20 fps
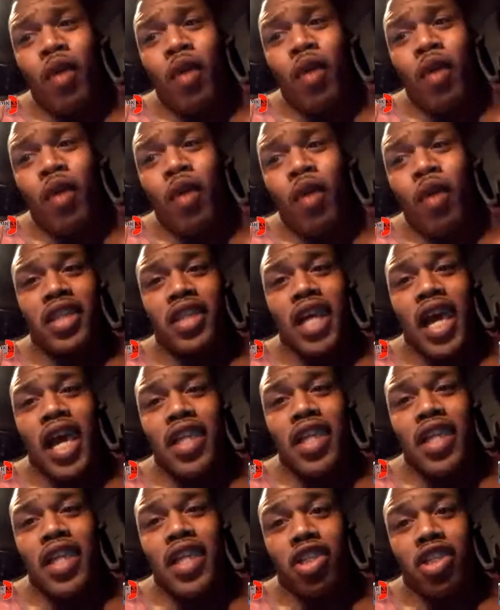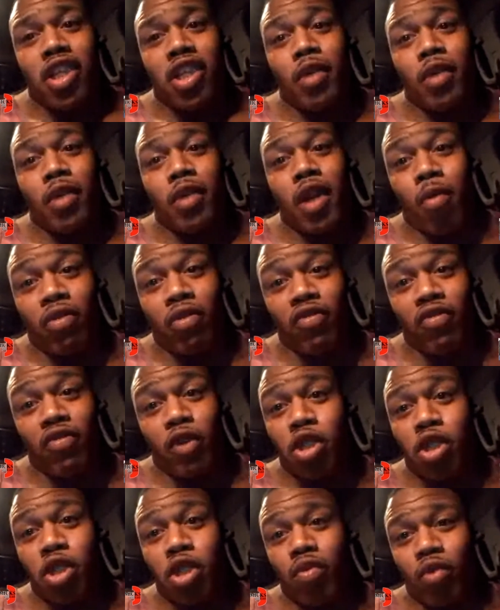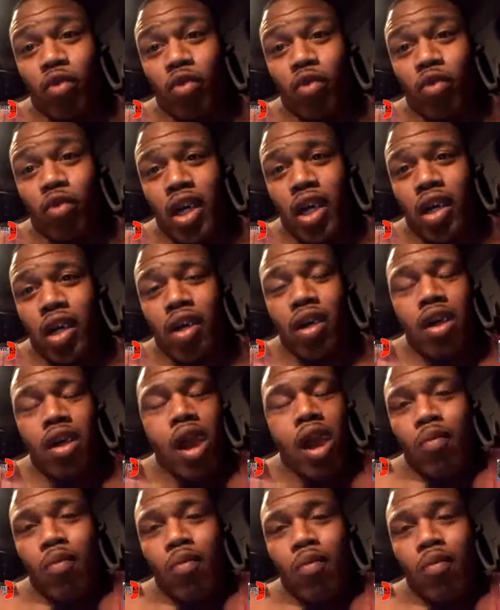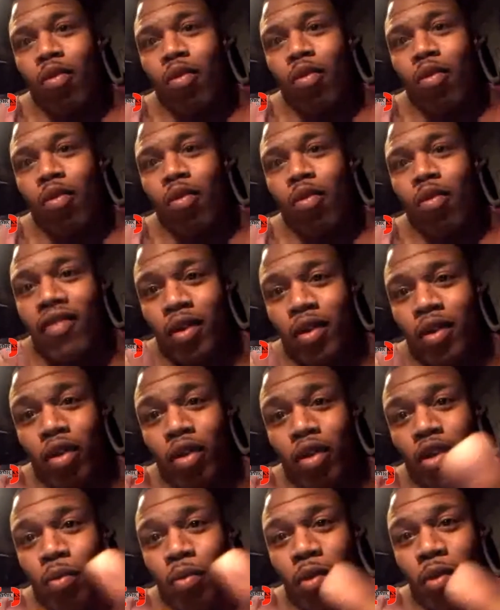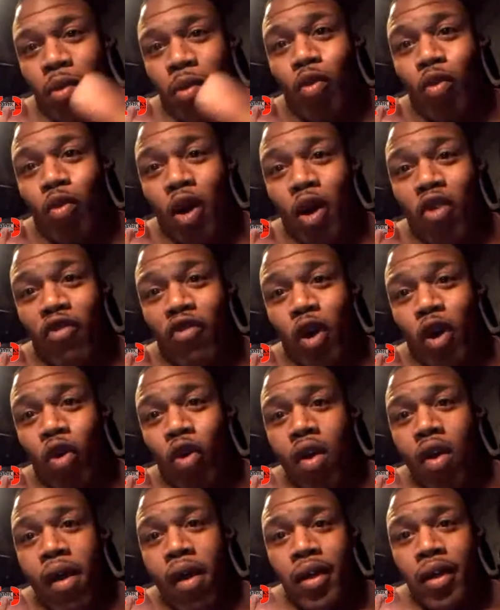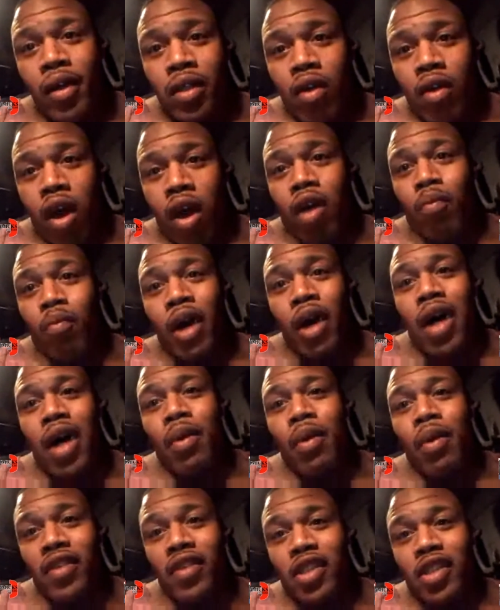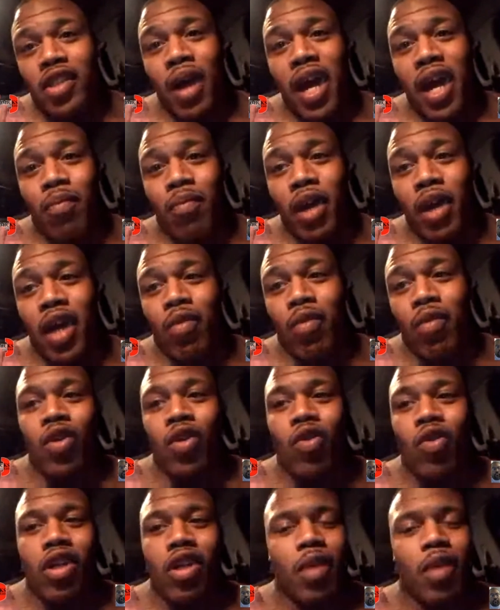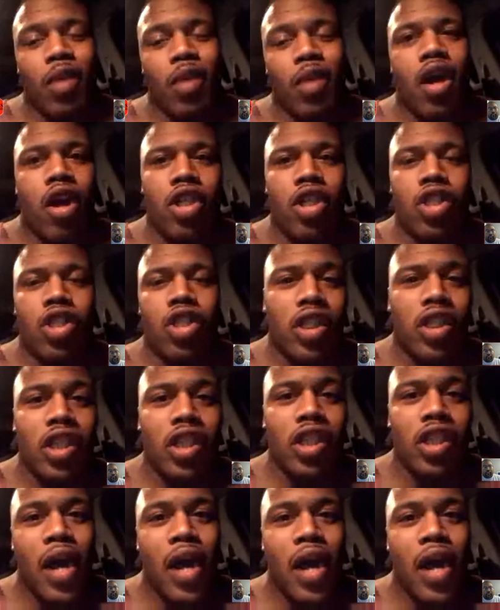Bob Evans, I attended a seminar for Fusion with Mark Brava, the Memphis Mofo, and Mike Bennett were doing a seminar. So I stepped